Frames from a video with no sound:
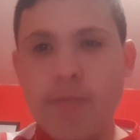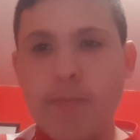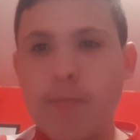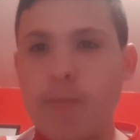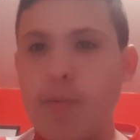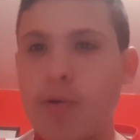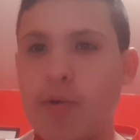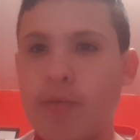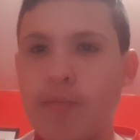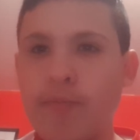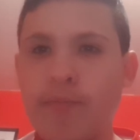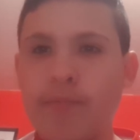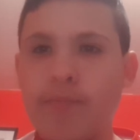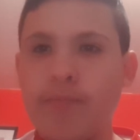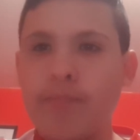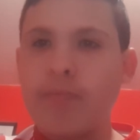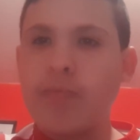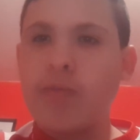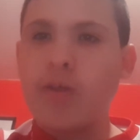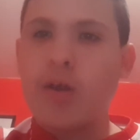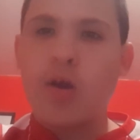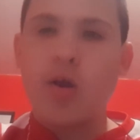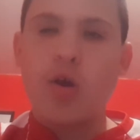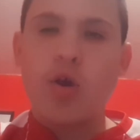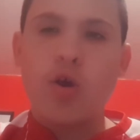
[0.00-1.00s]
but
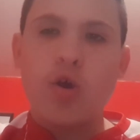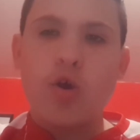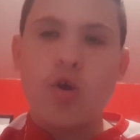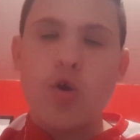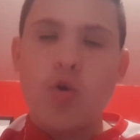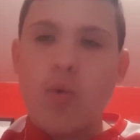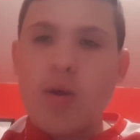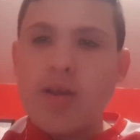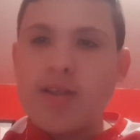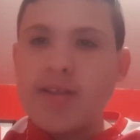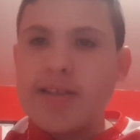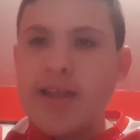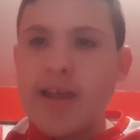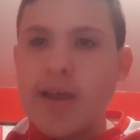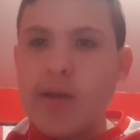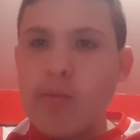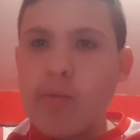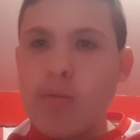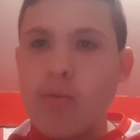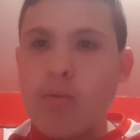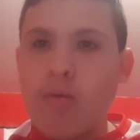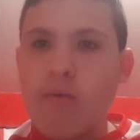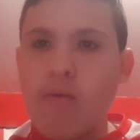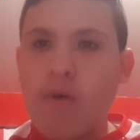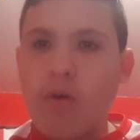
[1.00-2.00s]
Wednesday we
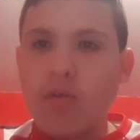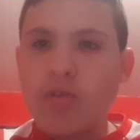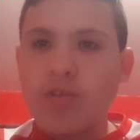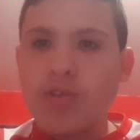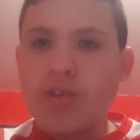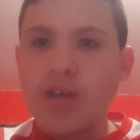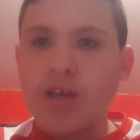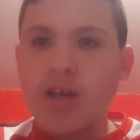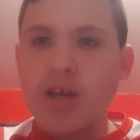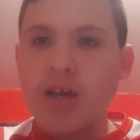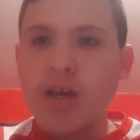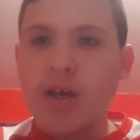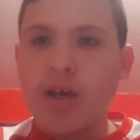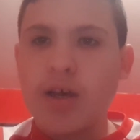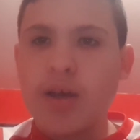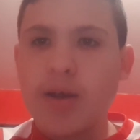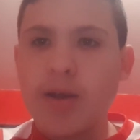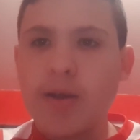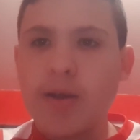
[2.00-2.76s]
move on to